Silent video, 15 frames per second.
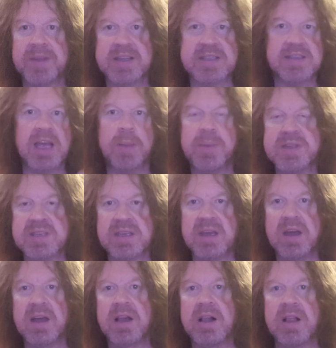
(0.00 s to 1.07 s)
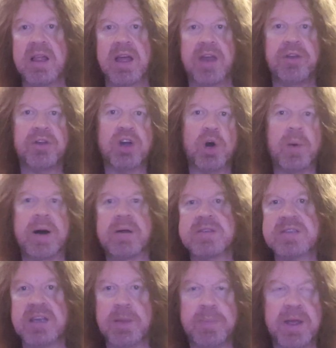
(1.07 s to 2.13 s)
his deputy, and they go out
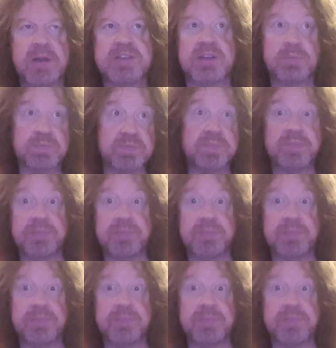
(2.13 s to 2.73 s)
to the bit to